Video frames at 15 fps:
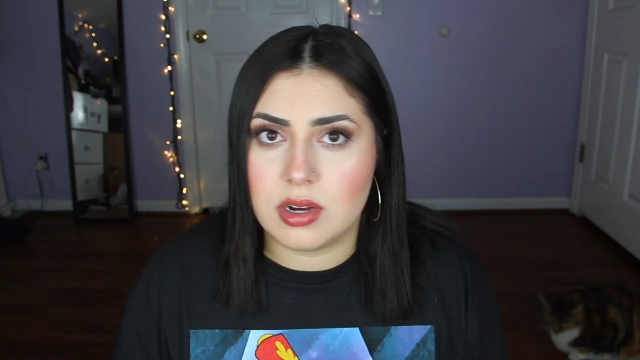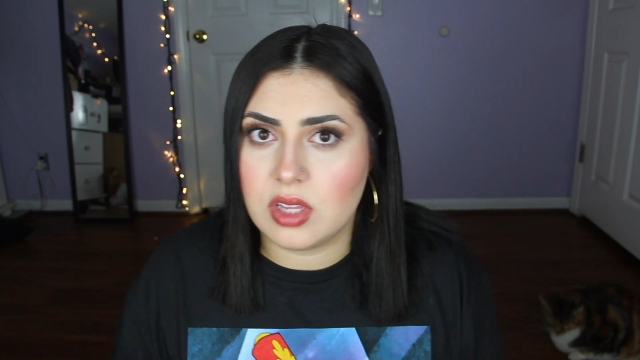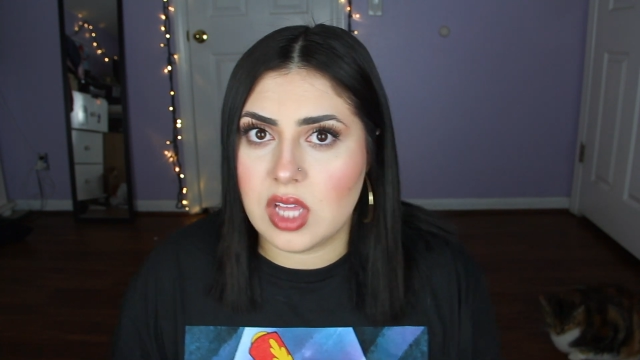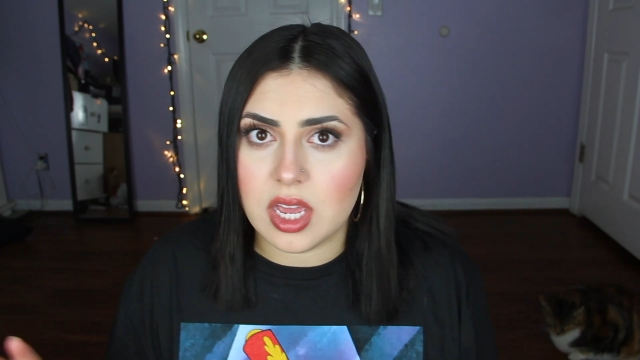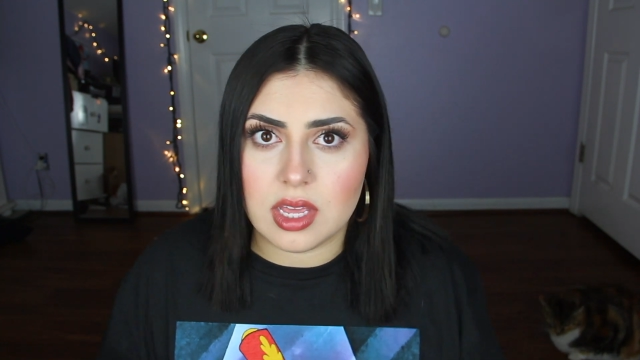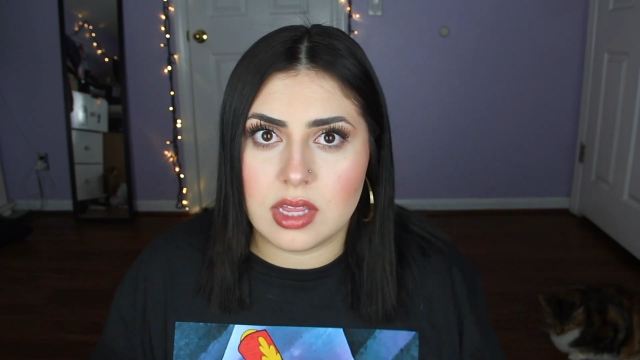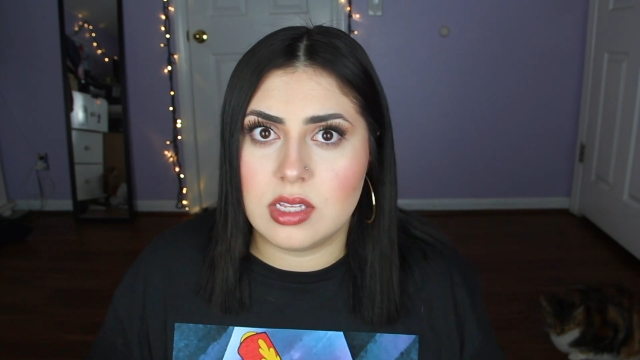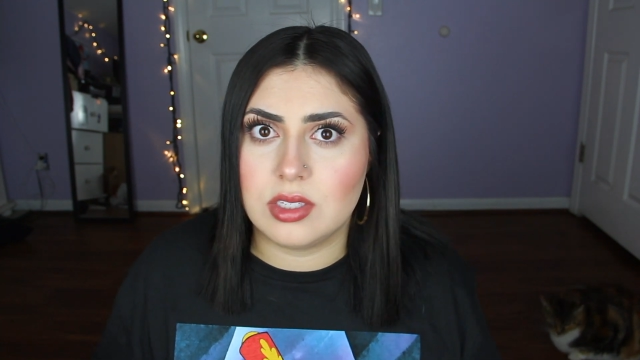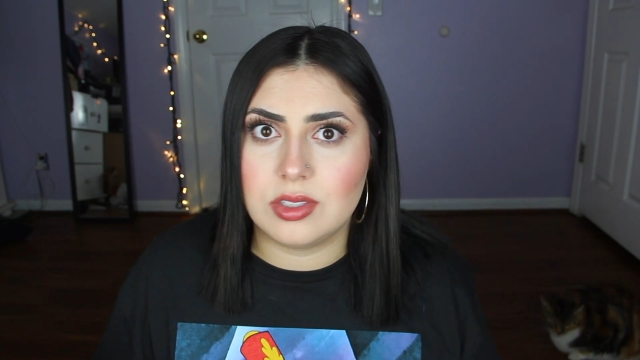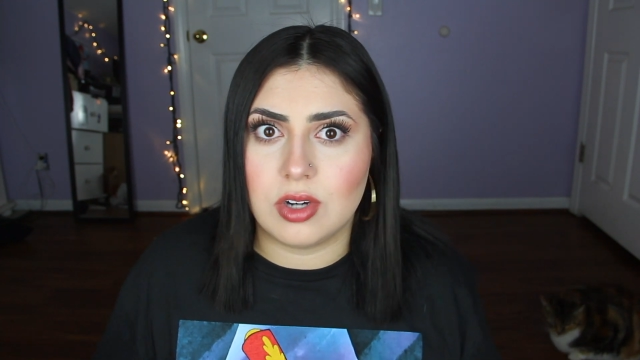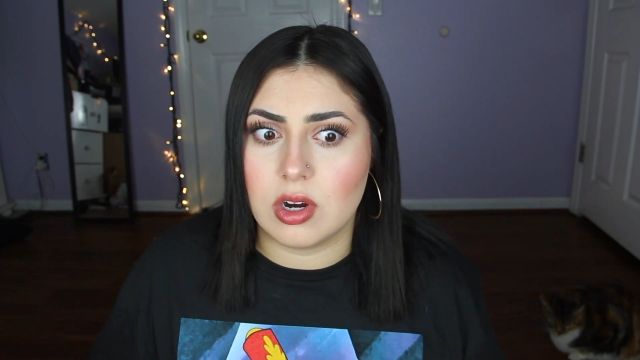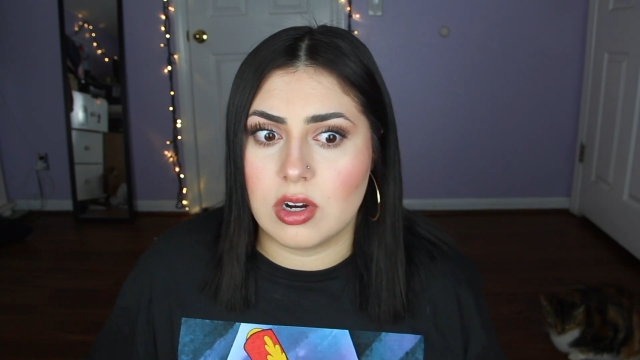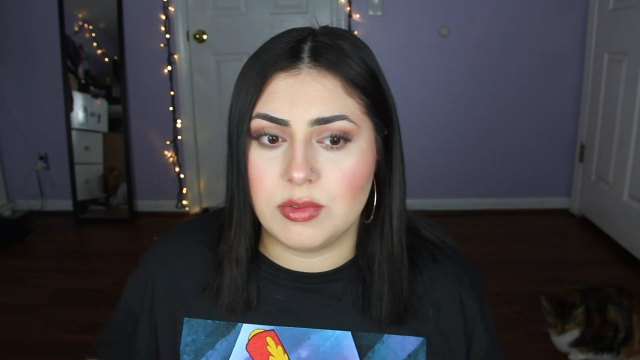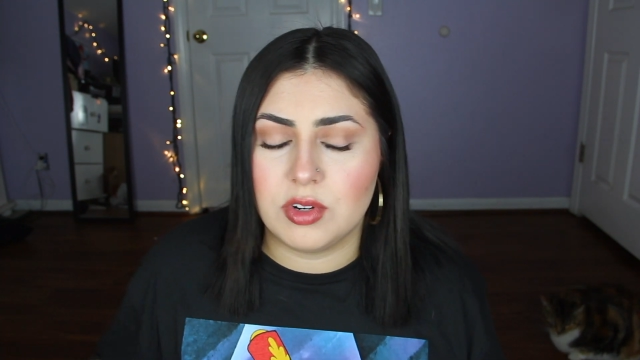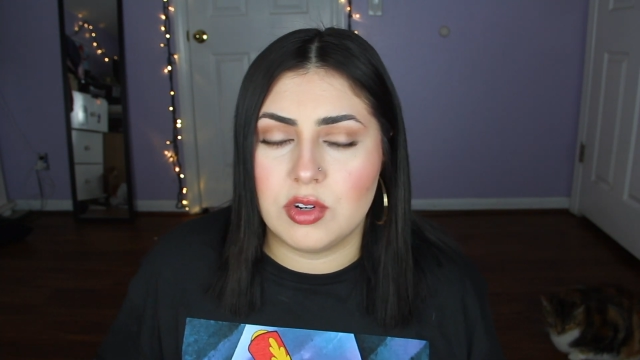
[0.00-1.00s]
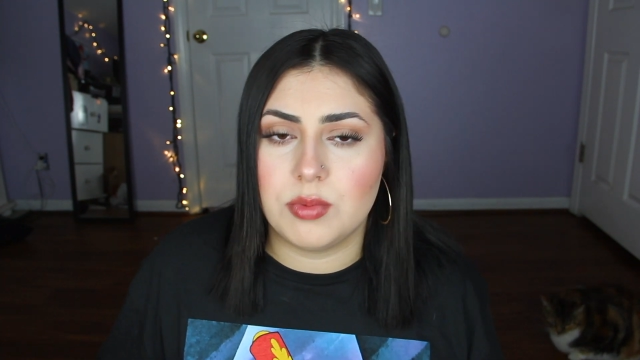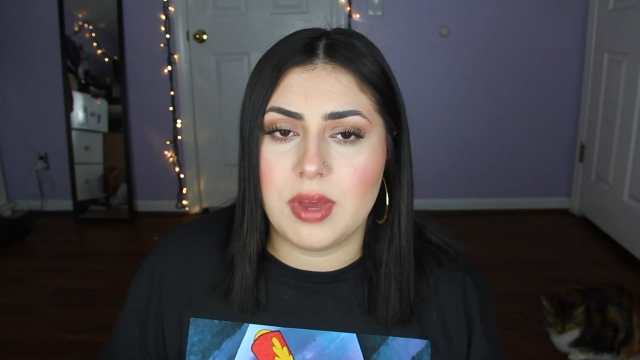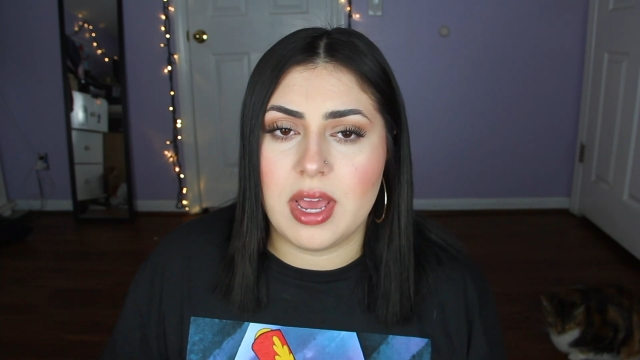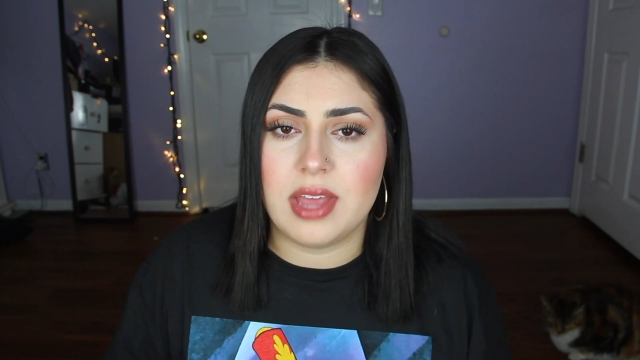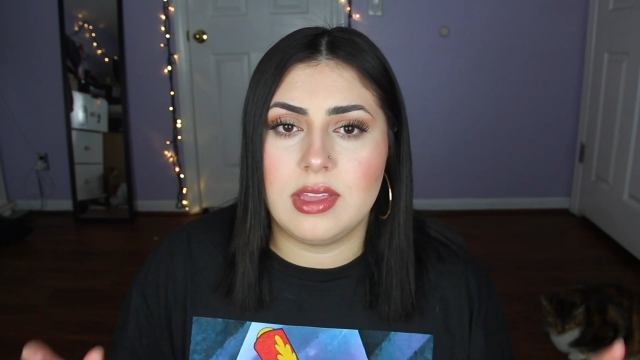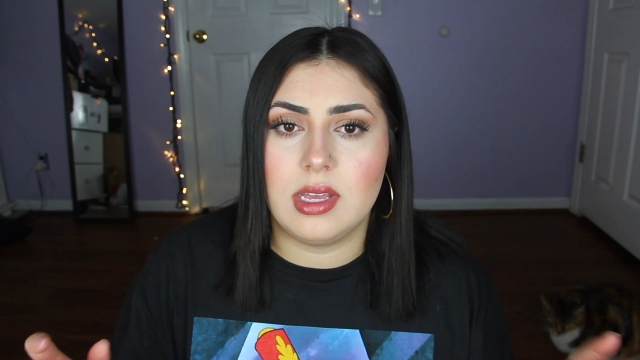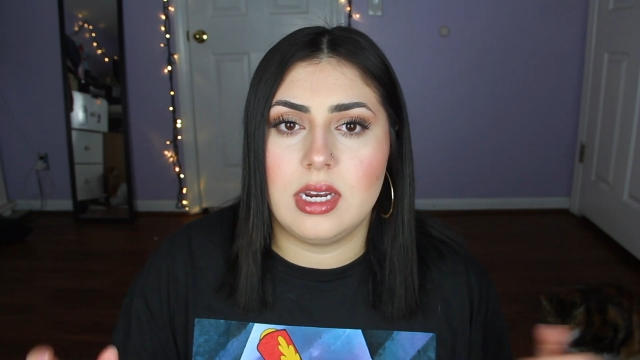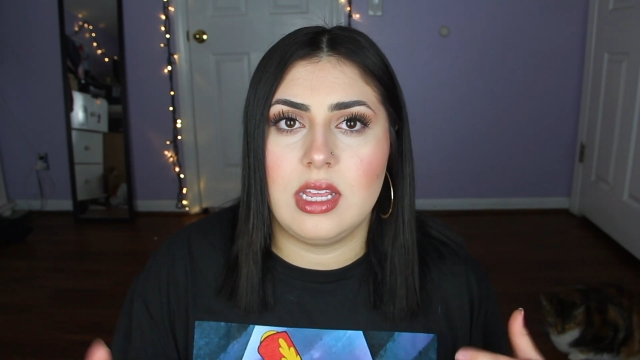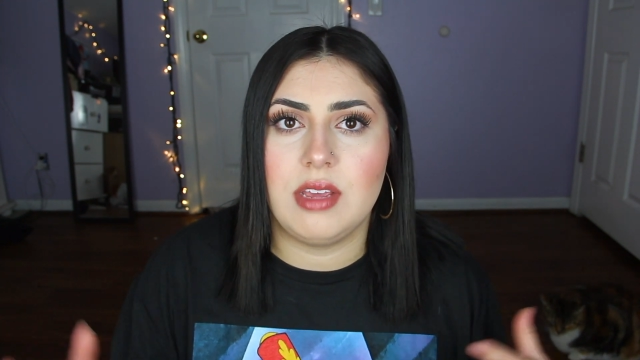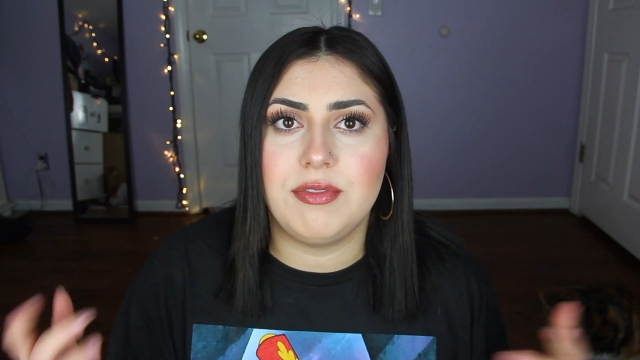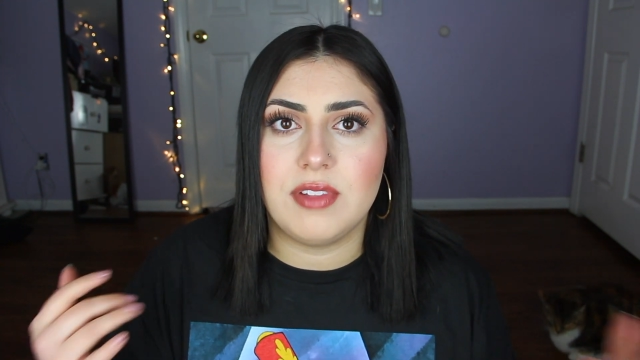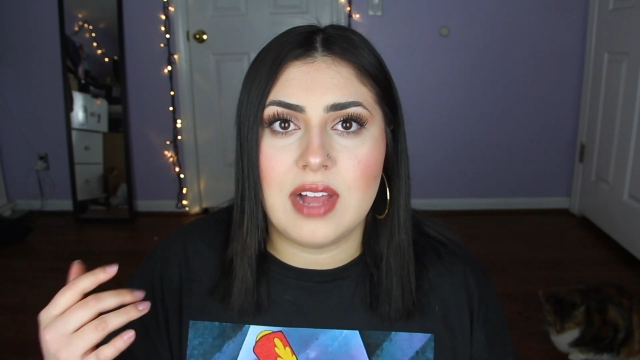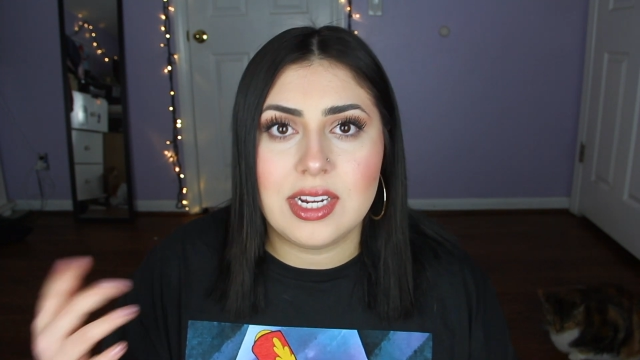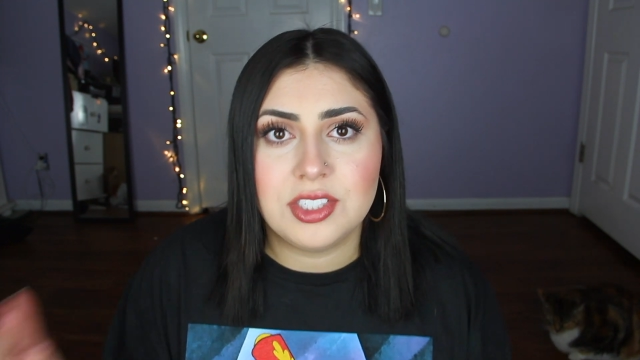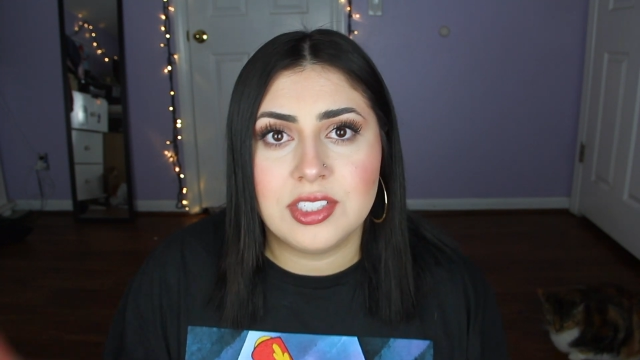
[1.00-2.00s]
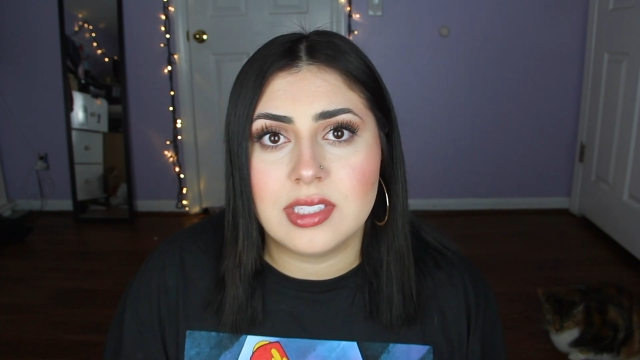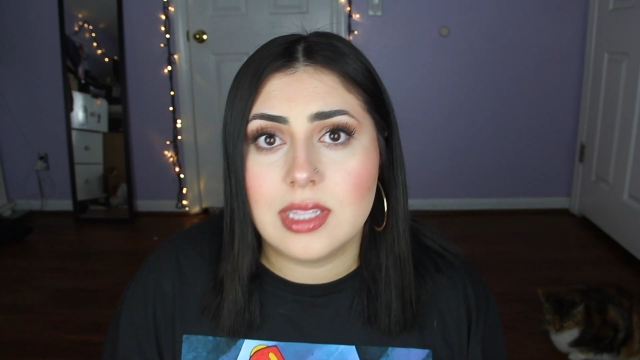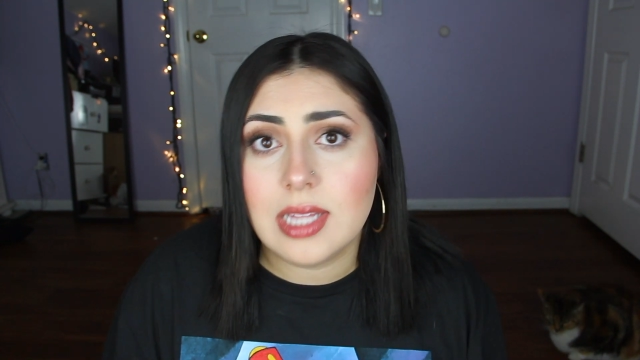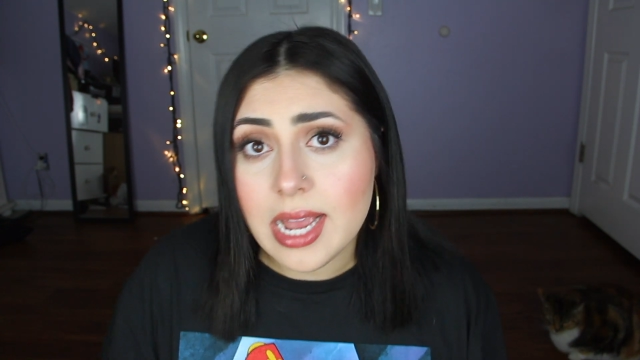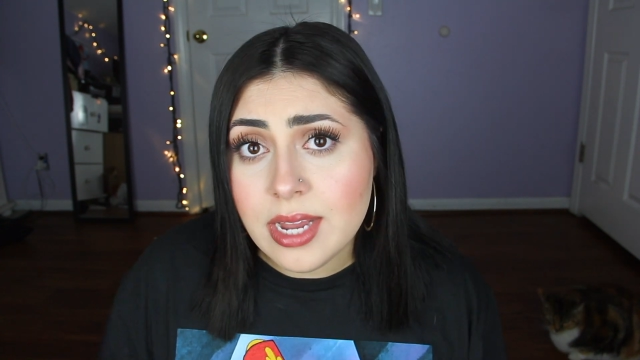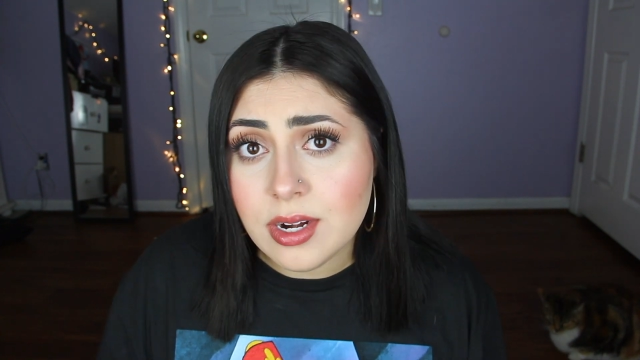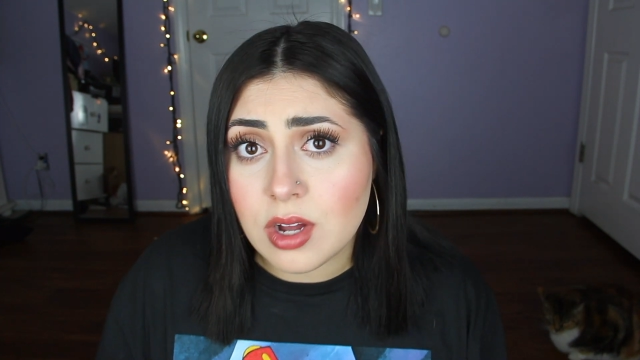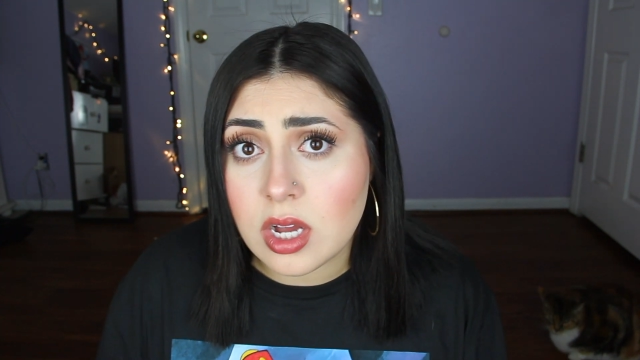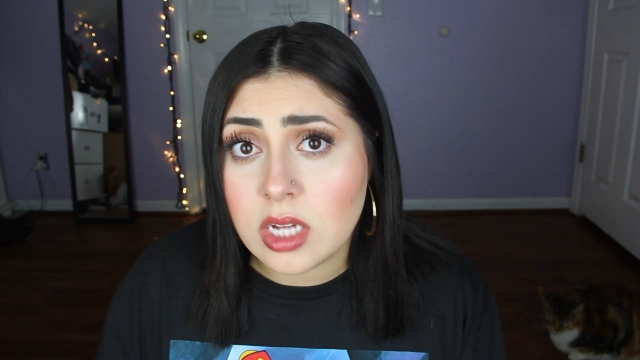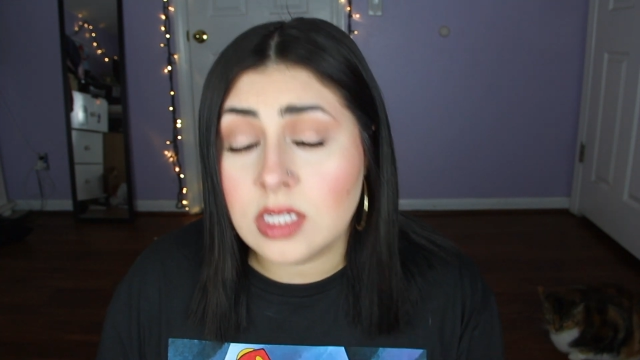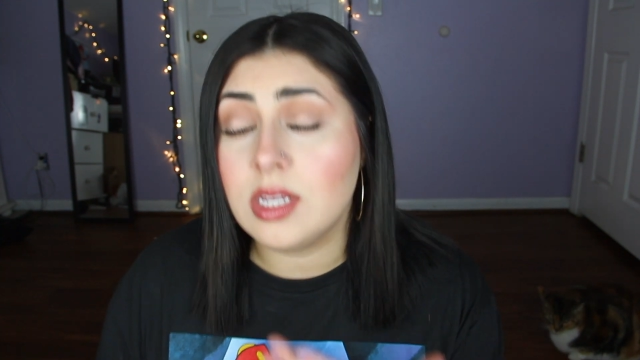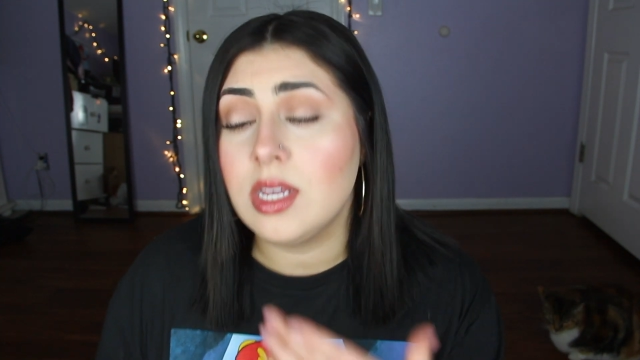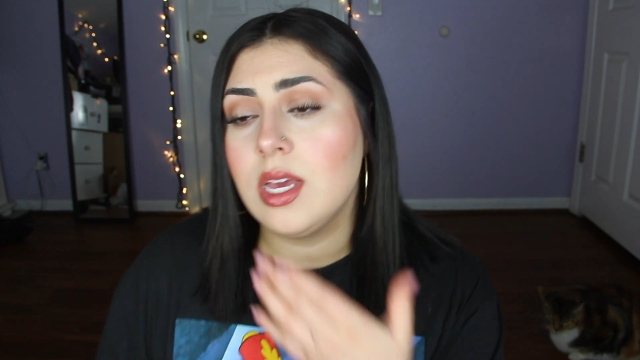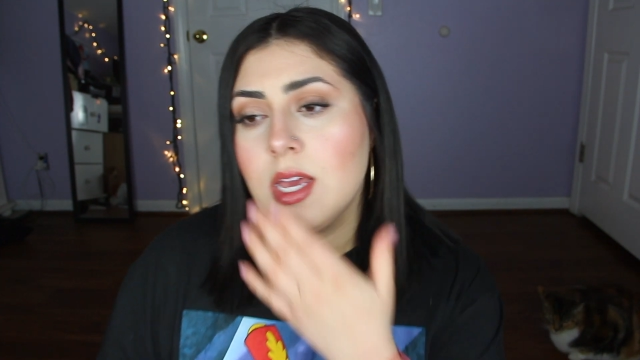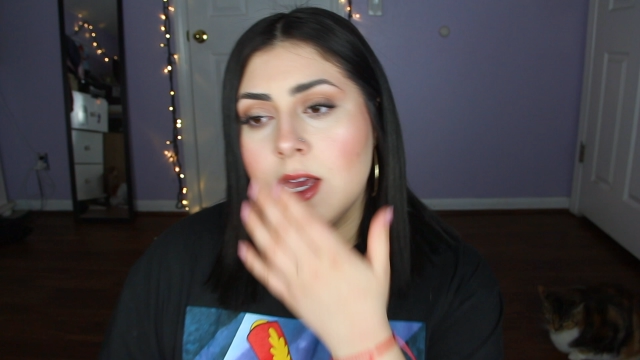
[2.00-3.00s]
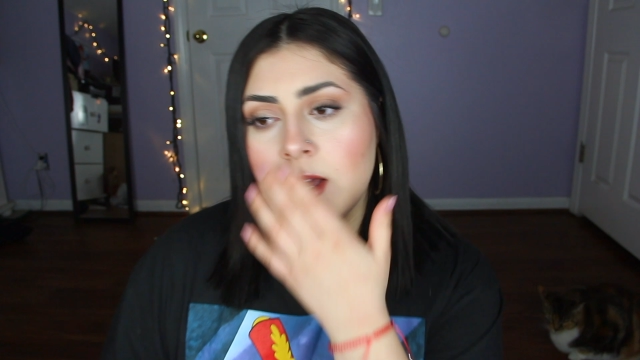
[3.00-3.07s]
They're like in this dark room, and then he flashes the light on,